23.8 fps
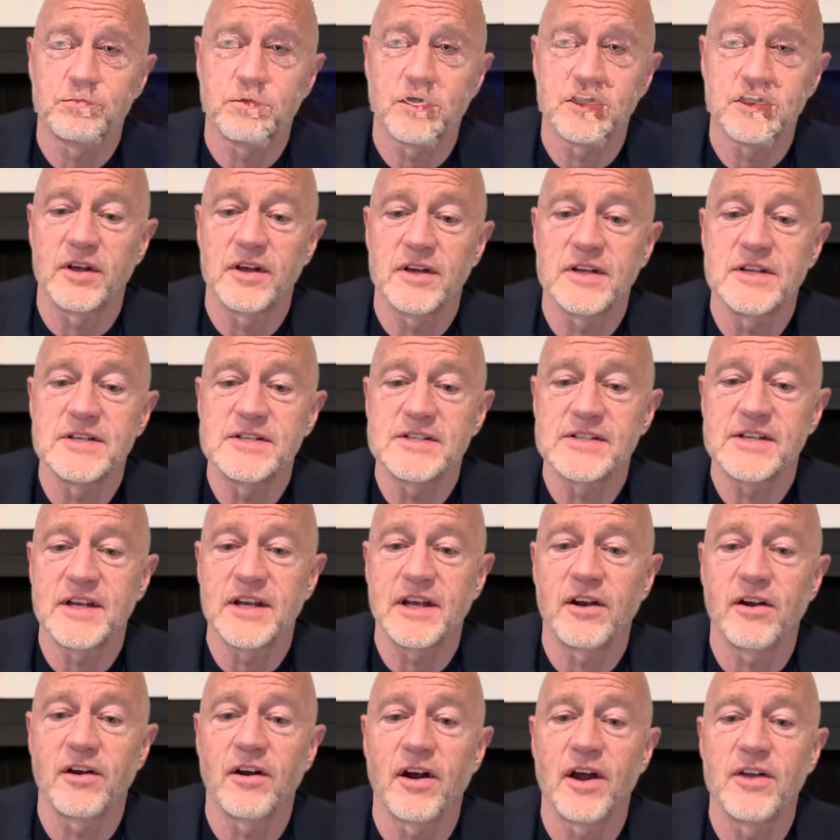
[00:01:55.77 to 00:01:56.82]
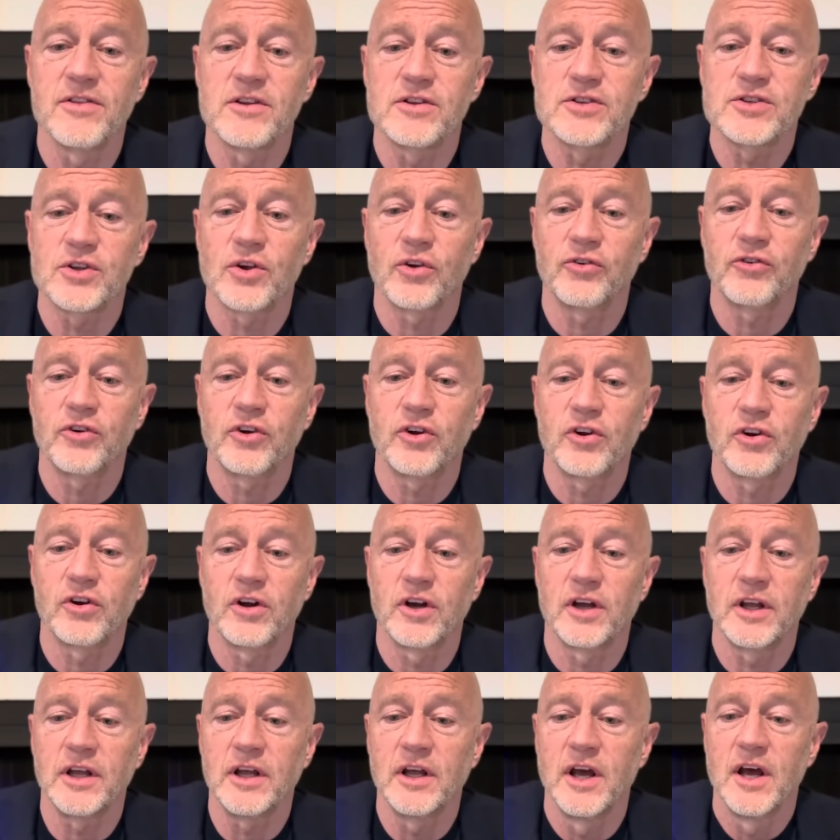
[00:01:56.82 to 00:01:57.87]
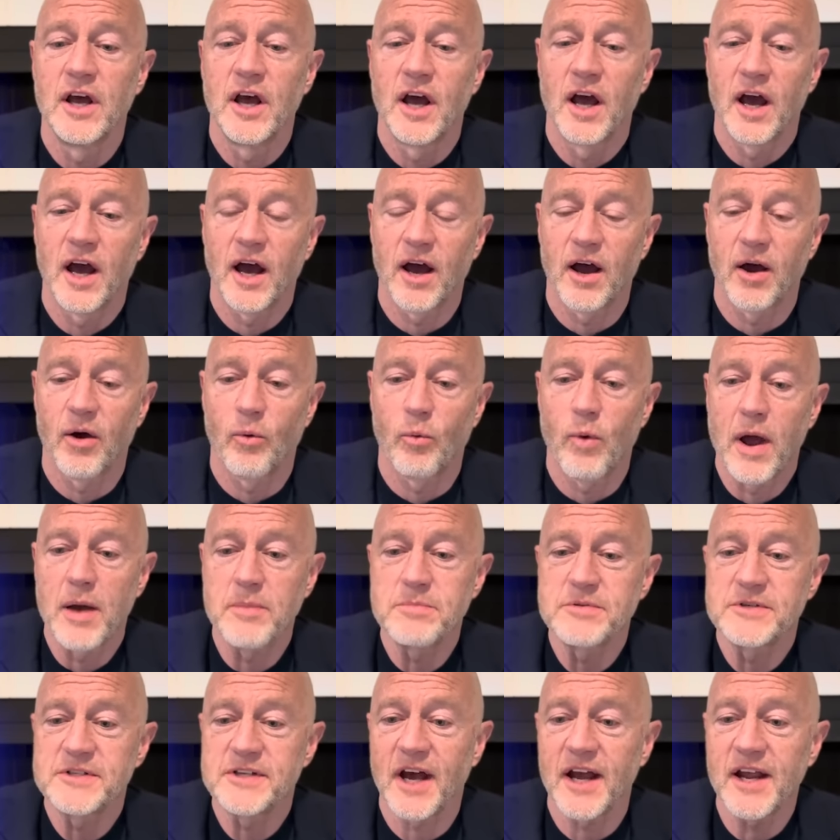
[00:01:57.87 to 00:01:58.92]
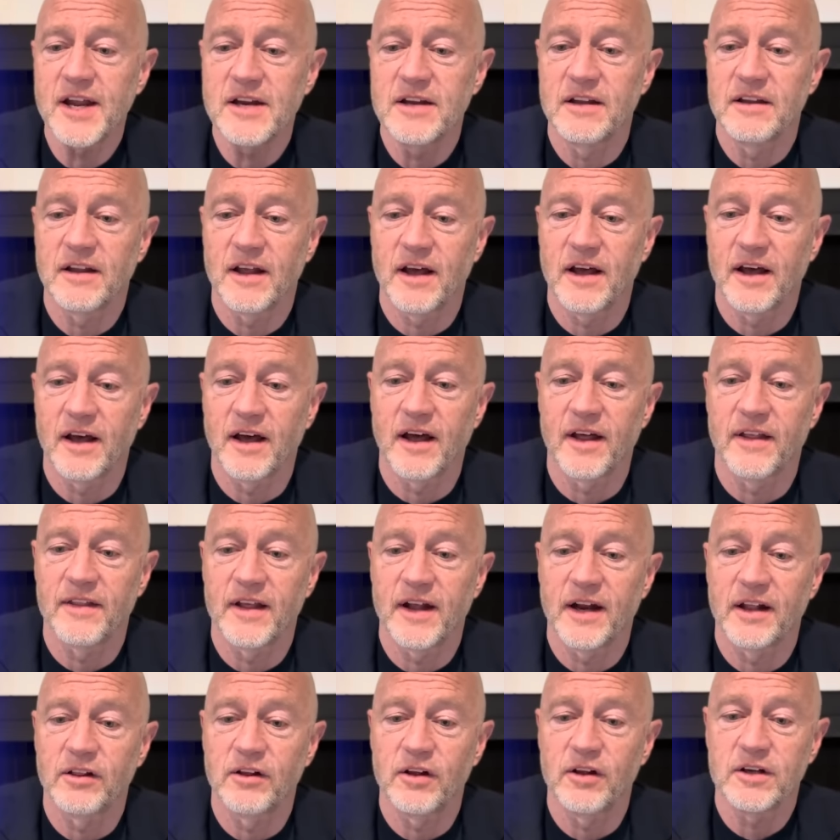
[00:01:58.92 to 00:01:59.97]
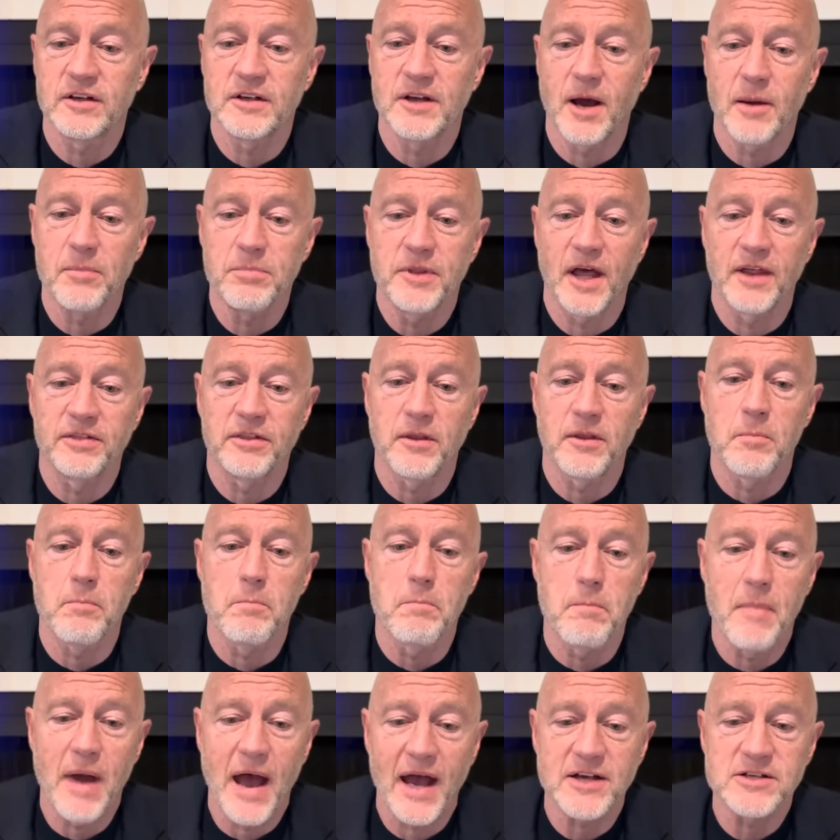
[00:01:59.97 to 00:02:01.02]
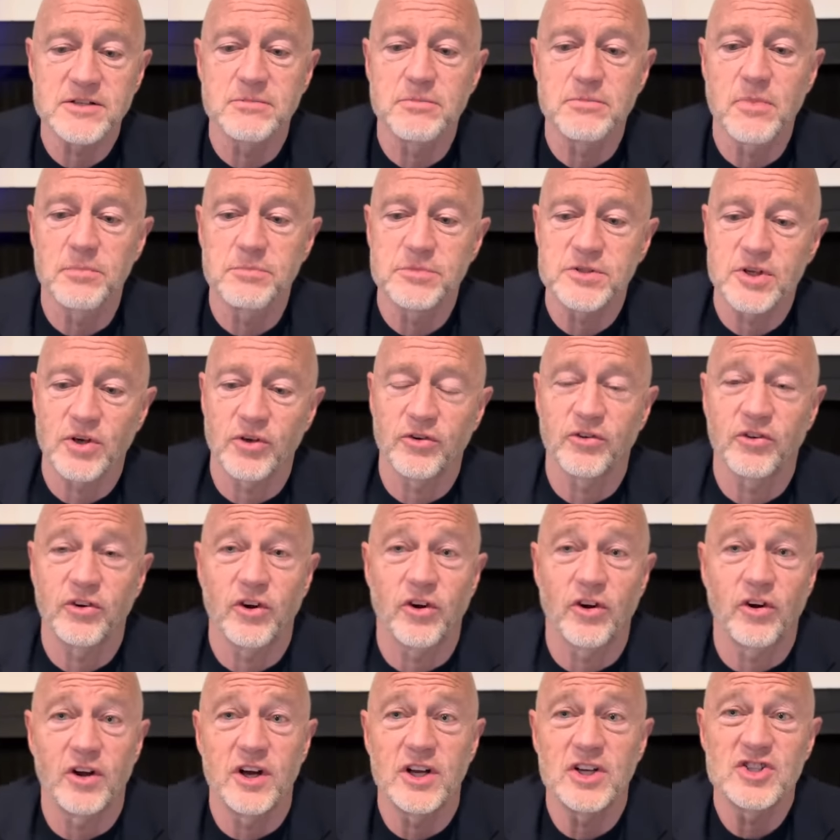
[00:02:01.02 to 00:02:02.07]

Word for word: Well, you can see here on the Social Security uh, website uh, that I looked up that the maximum Social Security